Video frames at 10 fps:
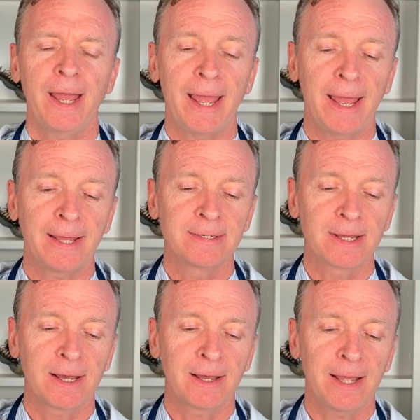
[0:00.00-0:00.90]
And
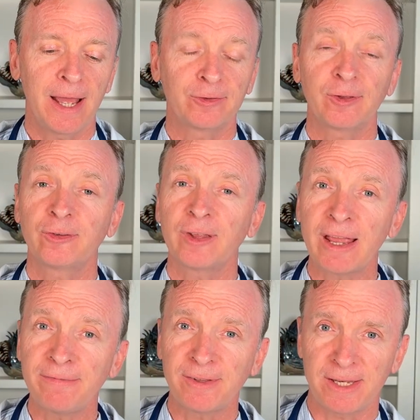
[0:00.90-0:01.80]
uh, as a
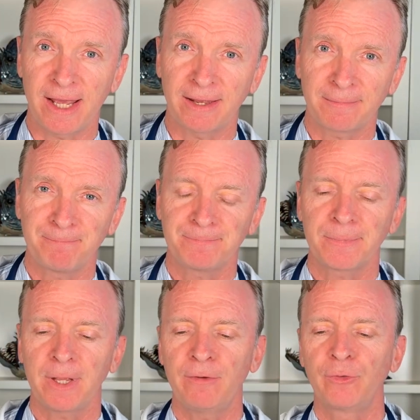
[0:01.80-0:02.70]
safety net,
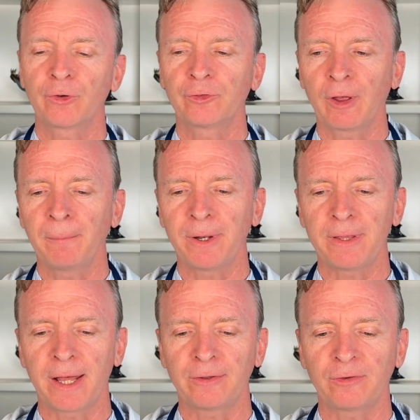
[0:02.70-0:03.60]
if you're somebody
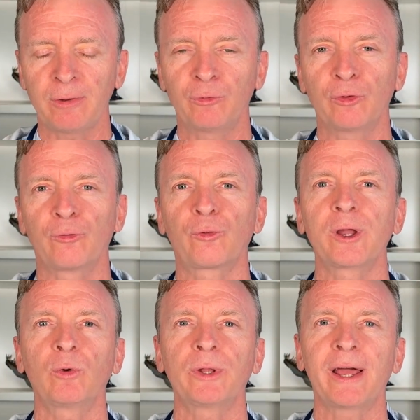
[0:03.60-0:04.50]
that seems to
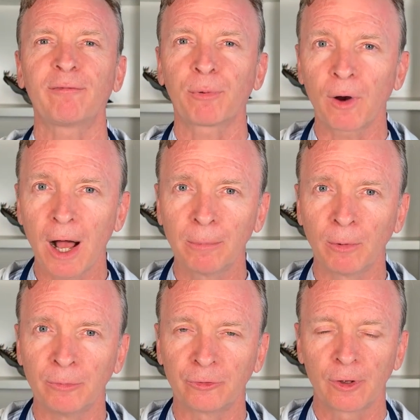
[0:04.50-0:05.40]
frequently have
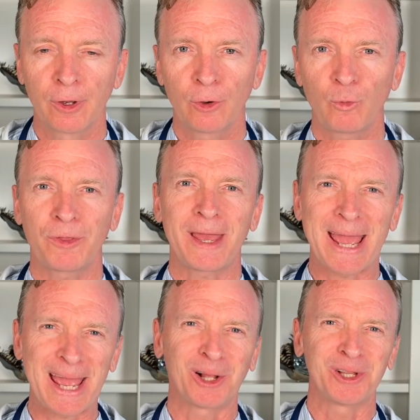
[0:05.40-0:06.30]
problems with
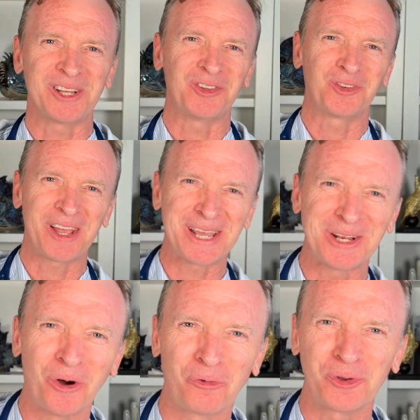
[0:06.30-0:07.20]
aliens
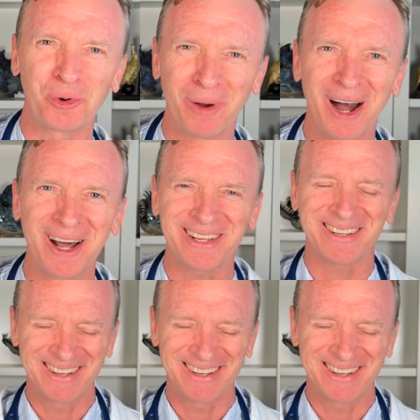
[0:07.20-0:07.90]
taking over your body,